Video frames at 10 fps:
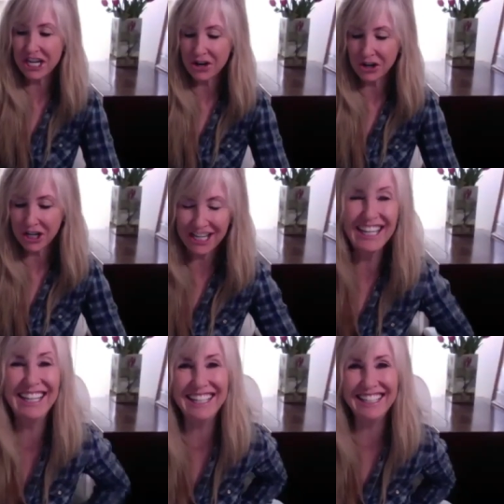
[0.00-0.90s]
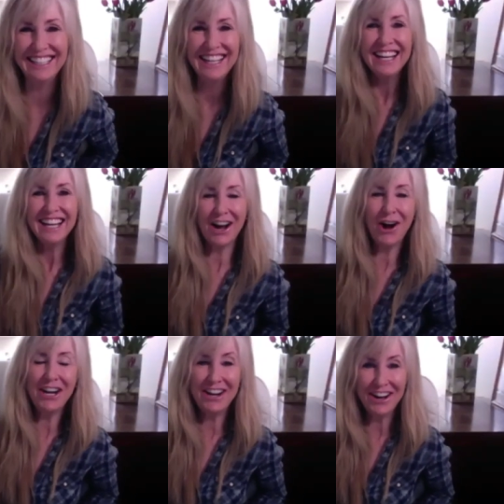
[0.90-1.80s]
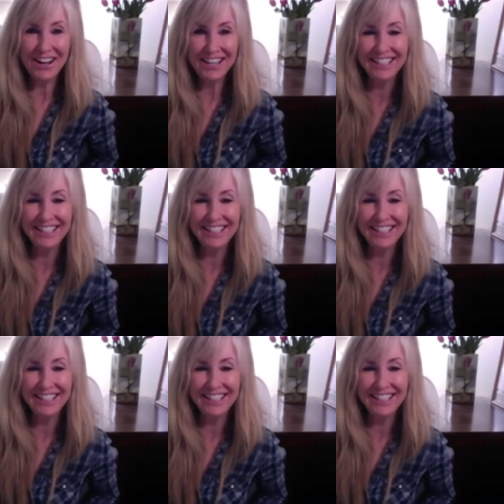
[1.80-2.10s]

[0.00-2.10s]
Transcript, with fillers: Have, tertiary. On and on.